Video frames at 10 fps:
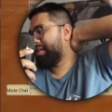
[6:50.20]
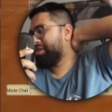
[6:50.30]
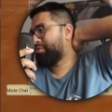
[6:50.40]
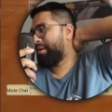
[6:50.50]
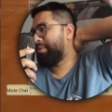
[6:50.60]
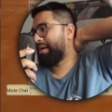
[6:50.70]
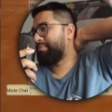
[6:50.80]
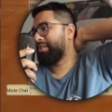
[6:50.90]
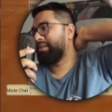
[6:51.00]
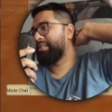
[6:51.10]
here's where it
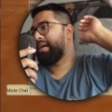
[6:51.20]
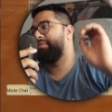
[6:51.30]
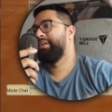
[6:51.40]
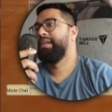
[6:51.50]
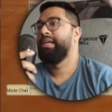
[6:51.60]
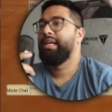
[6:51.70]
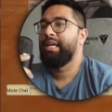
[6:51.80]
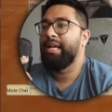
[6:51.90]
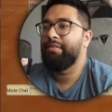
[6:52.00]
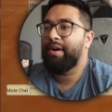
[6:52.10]
becomes a little tough.
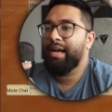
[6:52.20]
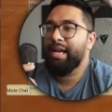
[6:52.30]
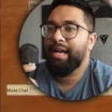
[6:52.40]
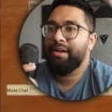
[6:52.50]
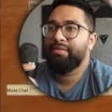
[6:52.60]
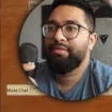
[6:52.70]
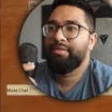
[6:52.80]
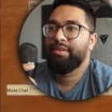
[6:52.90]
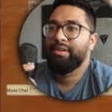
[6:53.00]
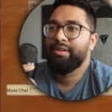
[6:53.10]
If I have
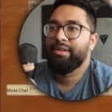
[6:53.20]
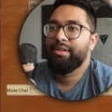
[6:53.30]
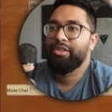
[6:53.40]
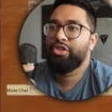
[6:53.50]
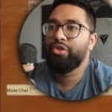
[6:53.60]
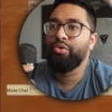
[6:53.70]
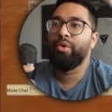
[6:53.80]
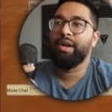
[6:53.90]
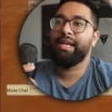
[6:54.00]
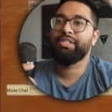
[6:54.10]
two
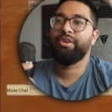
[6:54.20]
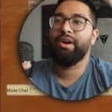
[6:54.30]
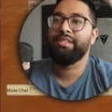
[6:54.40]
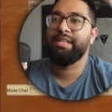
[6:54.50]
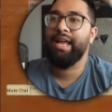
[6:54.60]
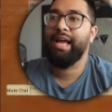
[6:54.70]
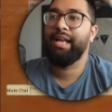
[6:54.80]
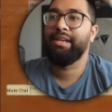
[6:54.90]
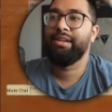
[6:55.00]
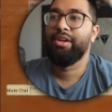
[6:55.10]
or less cards in
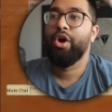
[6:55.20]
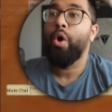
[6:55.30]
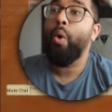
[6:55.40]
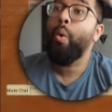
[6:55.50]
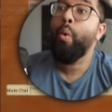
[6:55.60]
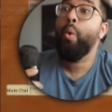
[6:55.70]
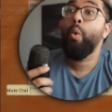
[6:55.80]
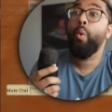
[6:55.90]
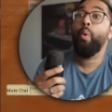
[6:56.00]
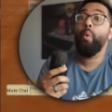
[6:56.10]
hand...
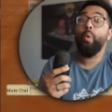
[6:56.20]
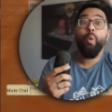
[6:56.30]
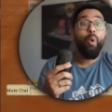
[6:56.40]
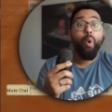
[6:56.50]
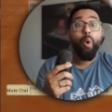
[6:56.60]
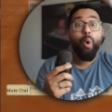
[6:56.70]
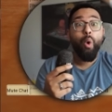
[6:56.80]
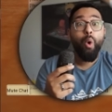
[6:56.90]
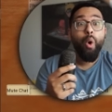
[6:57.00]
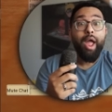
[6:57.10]
Oh!
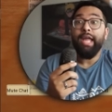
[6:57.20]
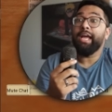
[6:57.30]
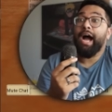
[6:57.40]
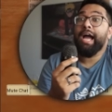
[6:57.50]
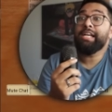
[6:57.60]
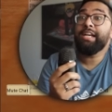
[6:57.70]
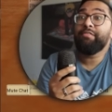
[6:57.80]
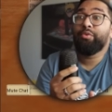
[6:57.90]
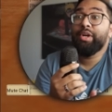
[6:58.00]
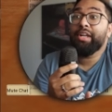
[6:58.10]
I didn't
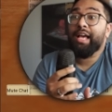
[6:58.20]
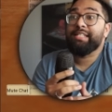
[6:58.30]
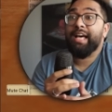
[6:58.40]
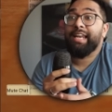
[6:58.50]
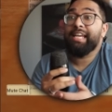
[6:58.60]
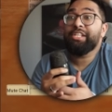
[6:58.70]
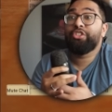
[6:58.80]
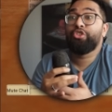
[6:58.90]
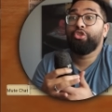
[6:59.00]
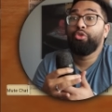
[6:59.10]
even realize that.
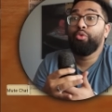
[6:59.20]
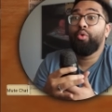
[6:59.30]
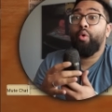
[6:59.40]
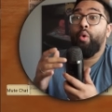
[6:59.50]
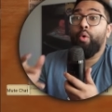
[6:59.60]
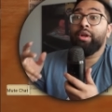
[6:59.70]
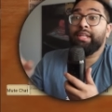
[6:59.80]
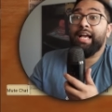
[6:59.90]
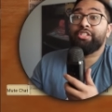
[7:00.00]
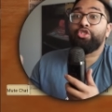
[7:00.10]
It's two or
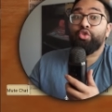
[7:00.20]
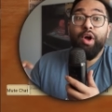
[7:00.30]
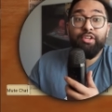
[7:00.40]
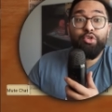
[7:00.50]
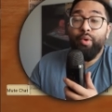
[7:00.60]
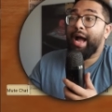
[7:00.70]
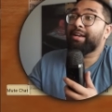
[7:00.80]
less draw two. I